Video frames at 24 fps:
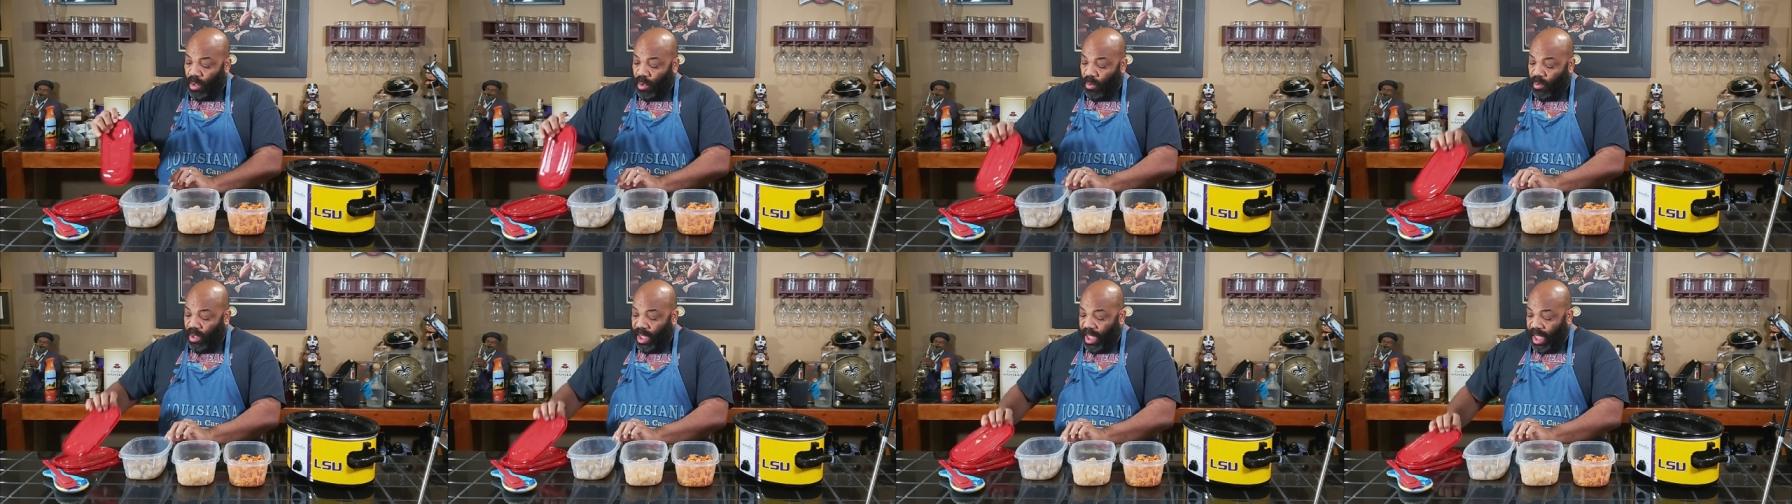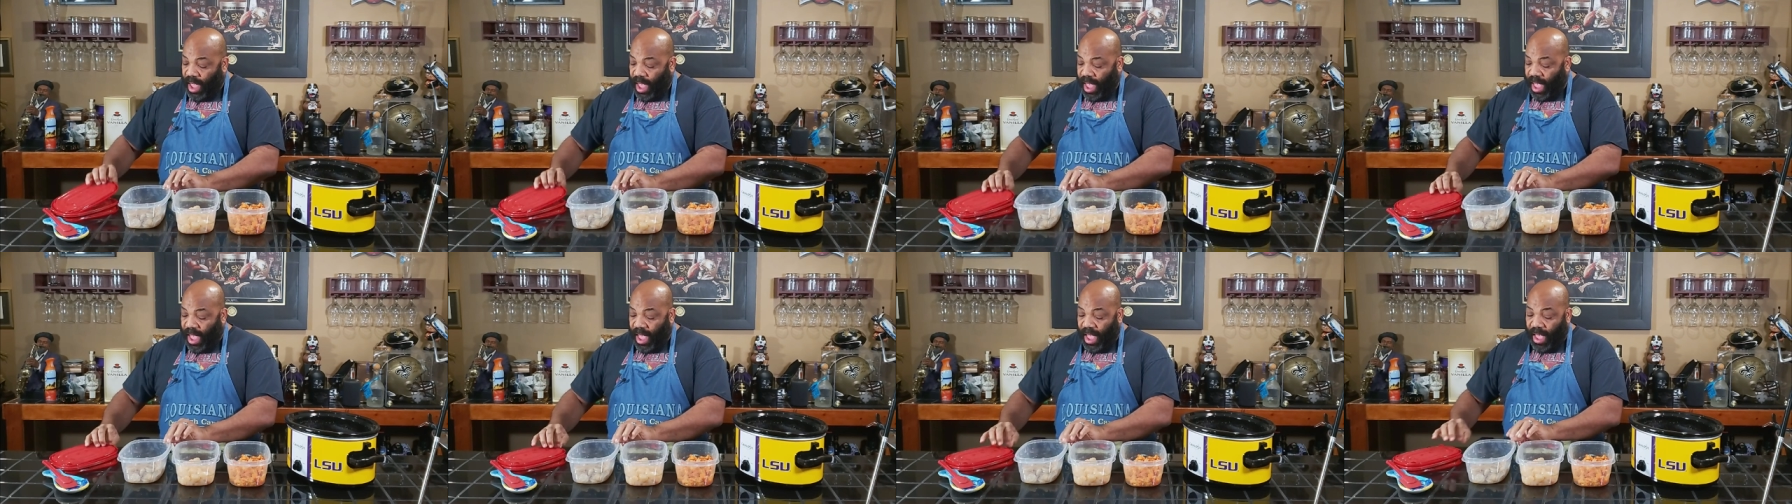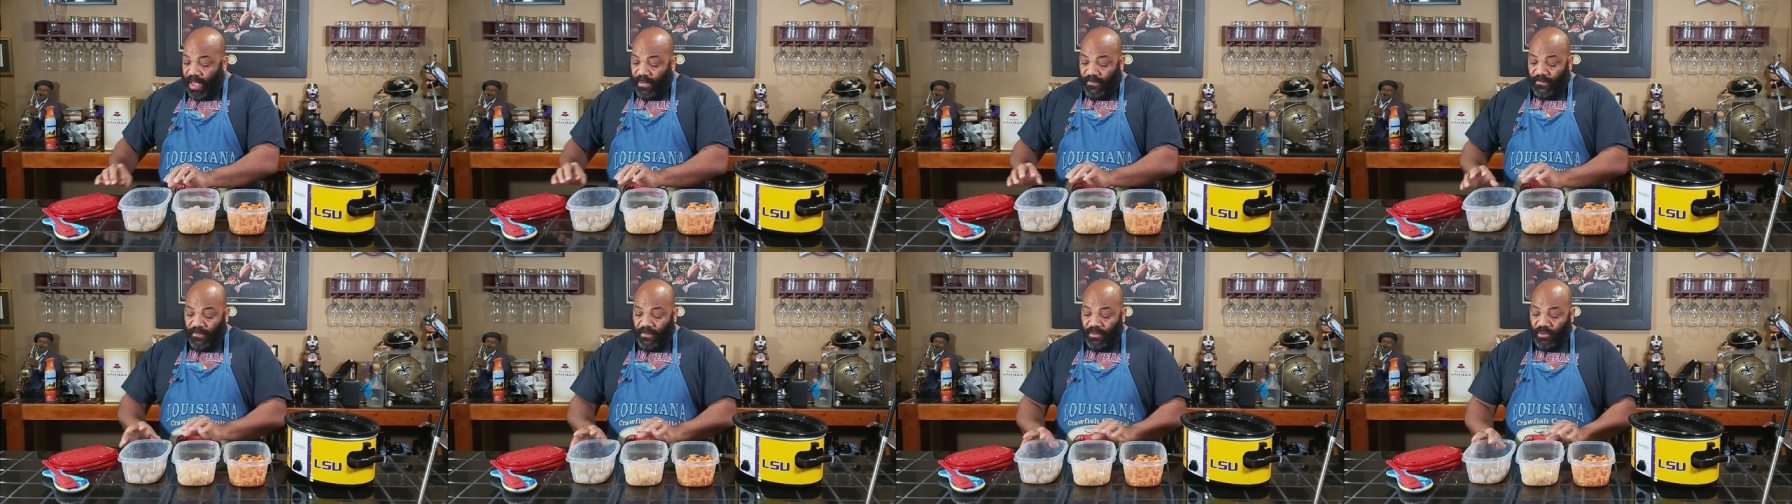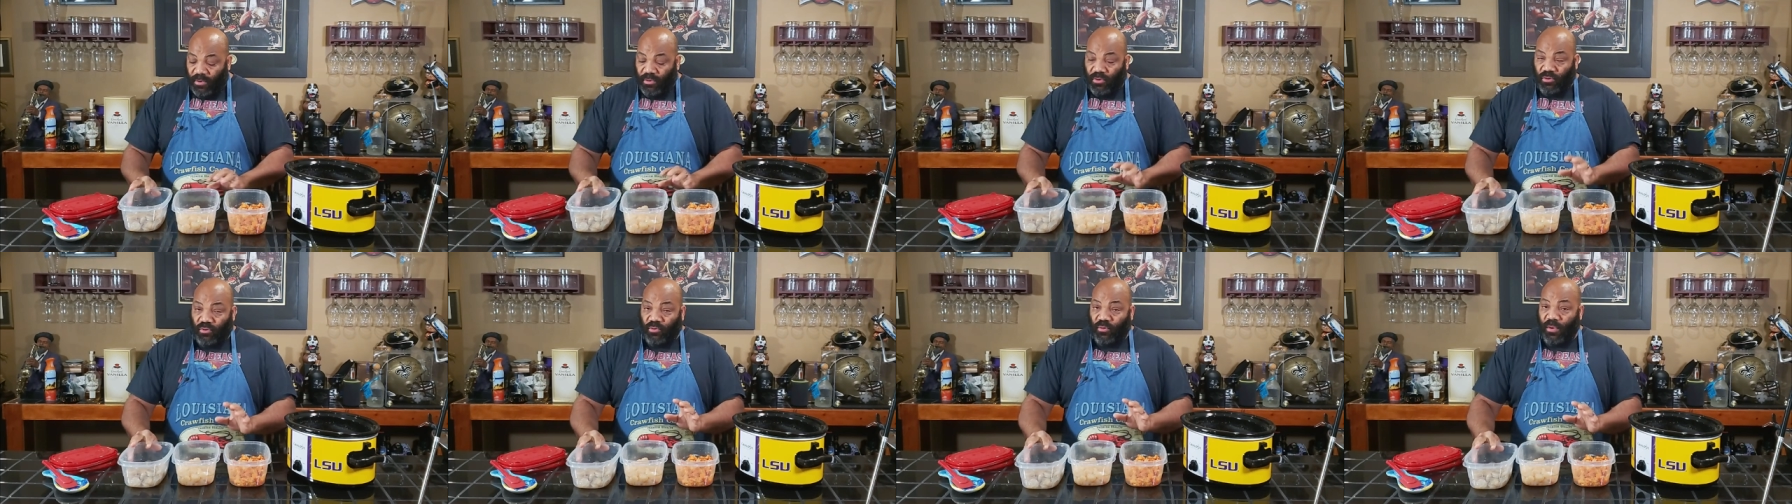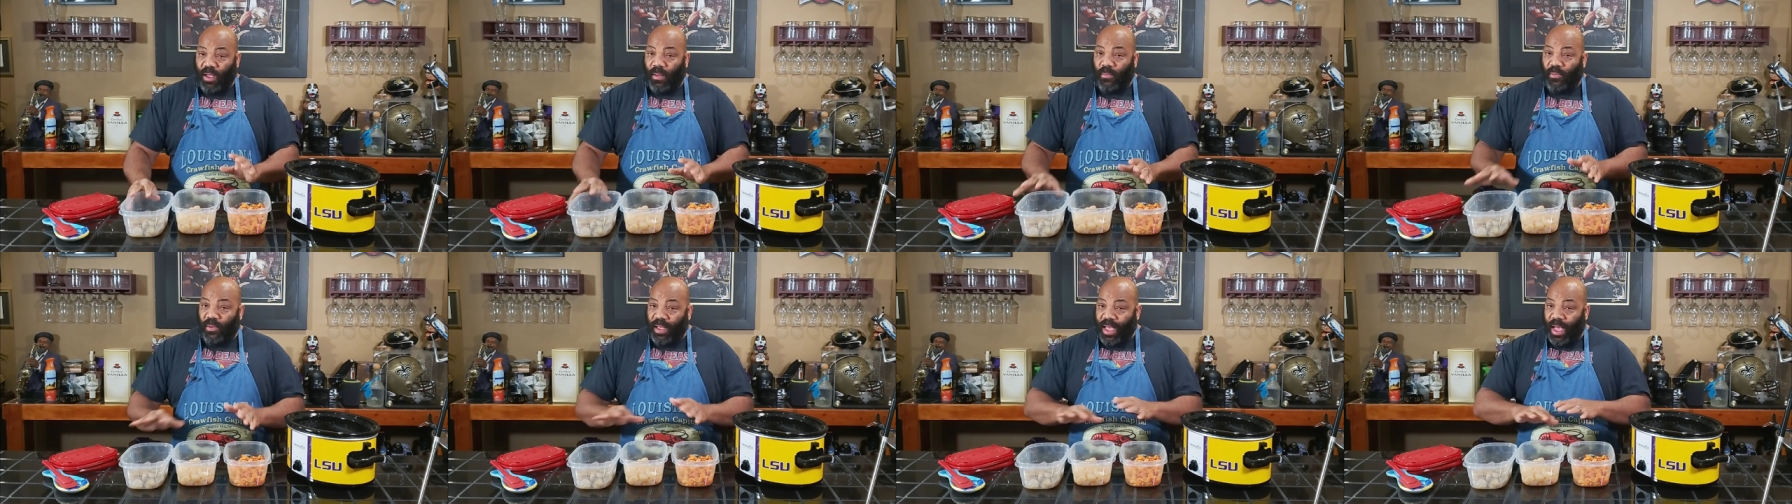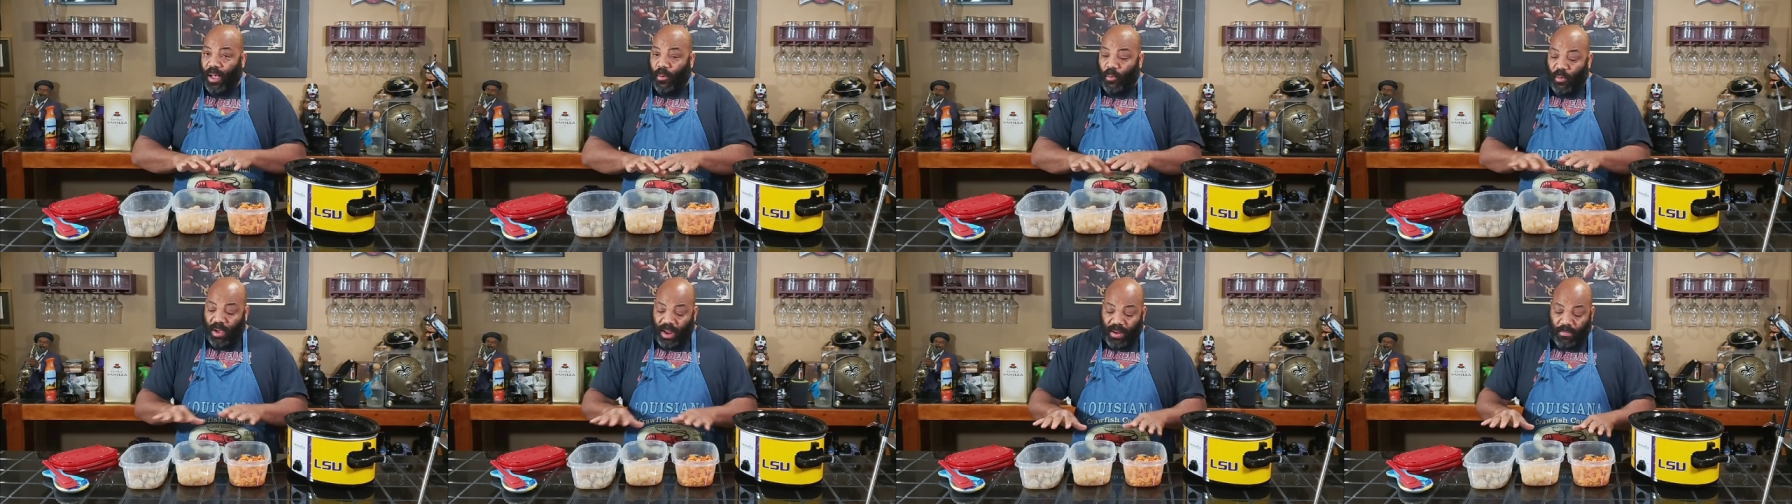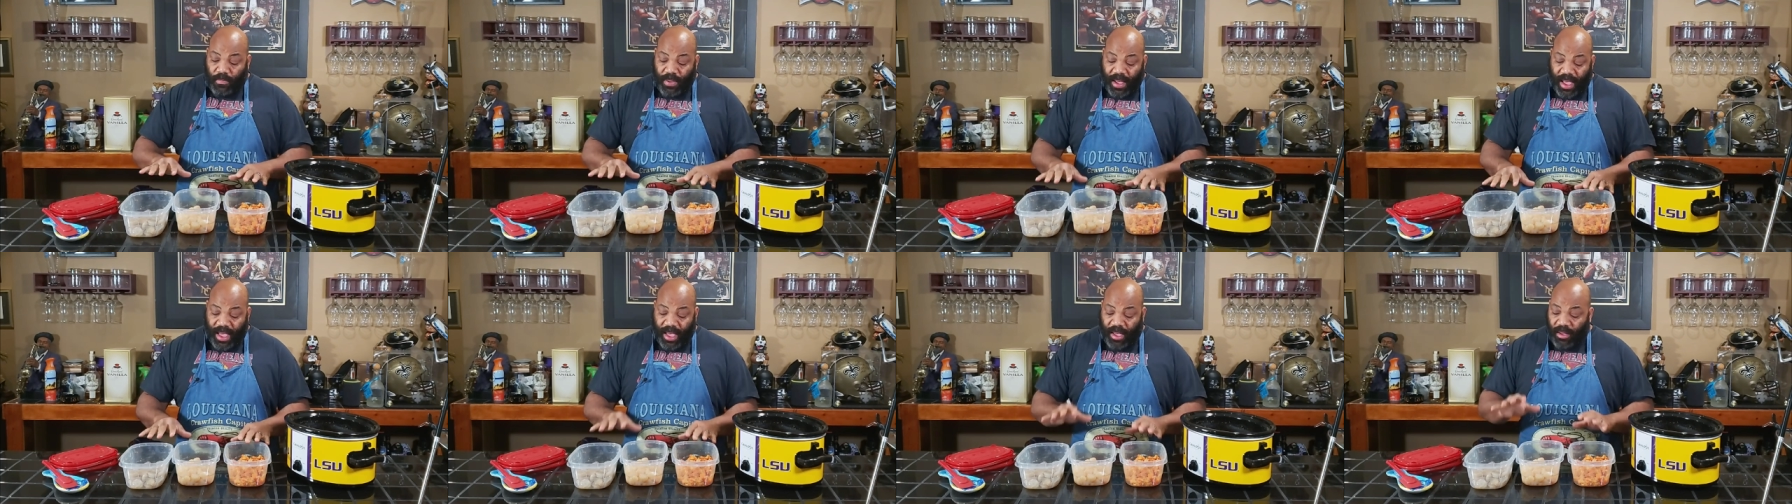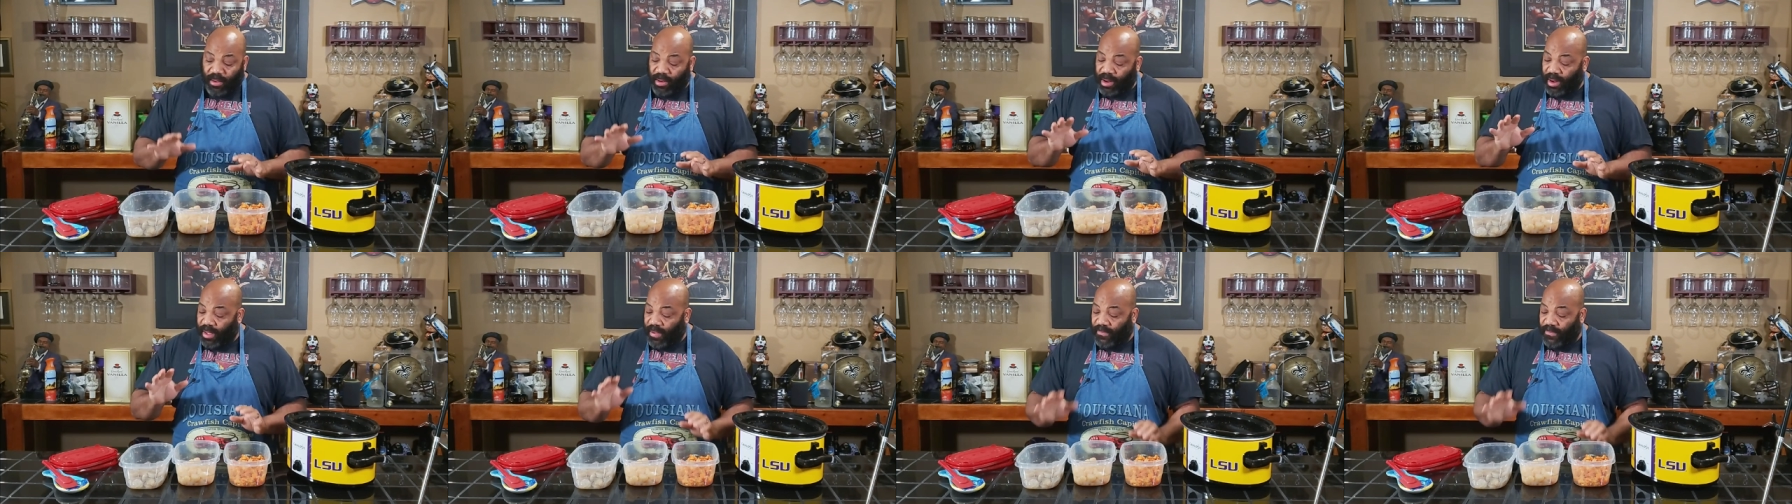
we have shrimp. We got one pound